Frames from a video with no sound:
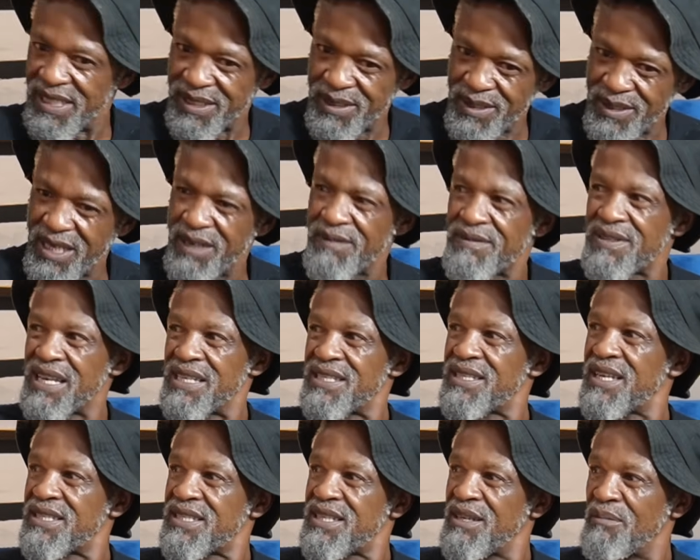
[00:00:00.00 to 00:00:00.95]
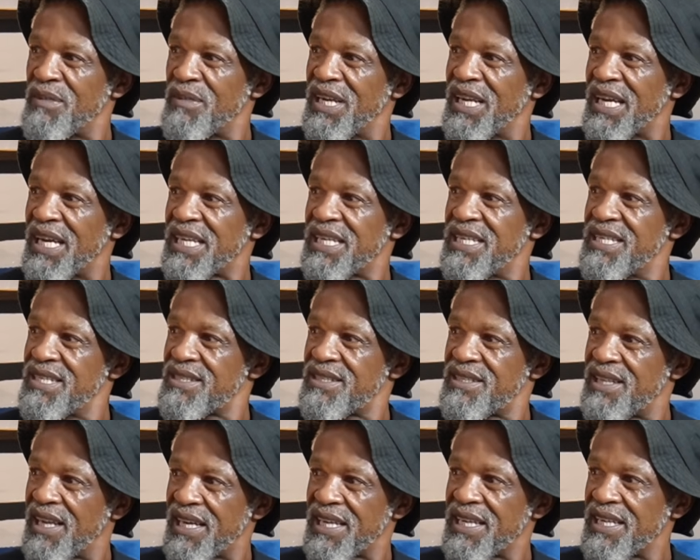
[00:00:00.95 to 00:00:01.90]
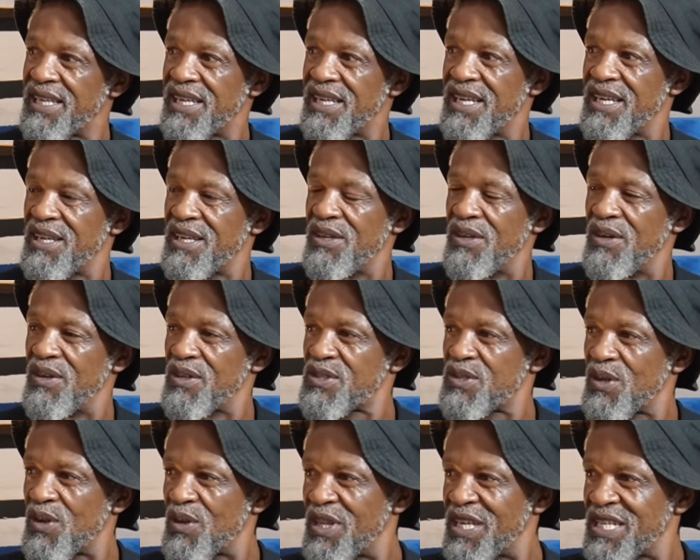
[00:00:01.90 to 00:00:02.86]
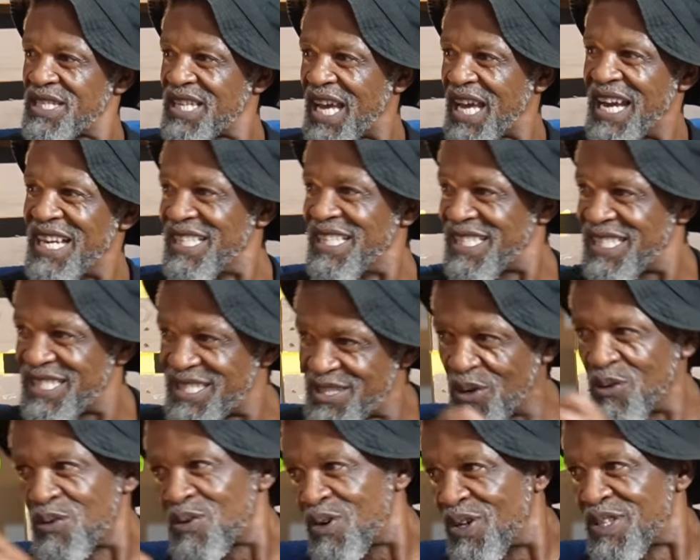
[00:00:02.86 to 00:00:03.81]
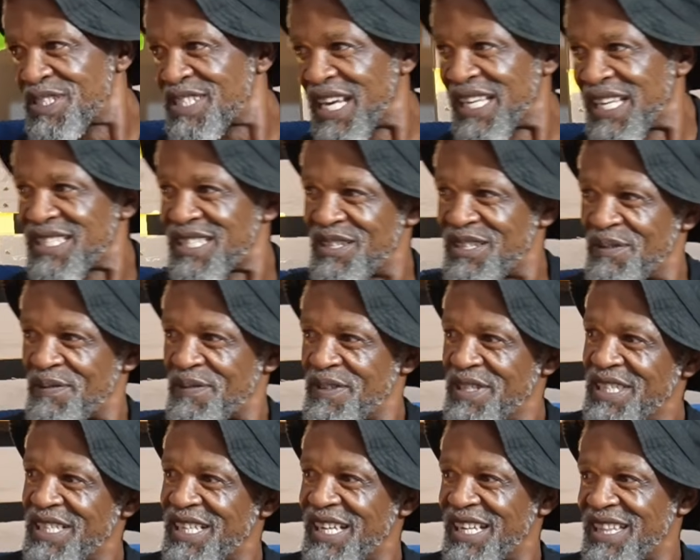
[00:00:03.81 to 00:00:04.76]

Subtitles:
It gives us a similar history, so the so-called scientific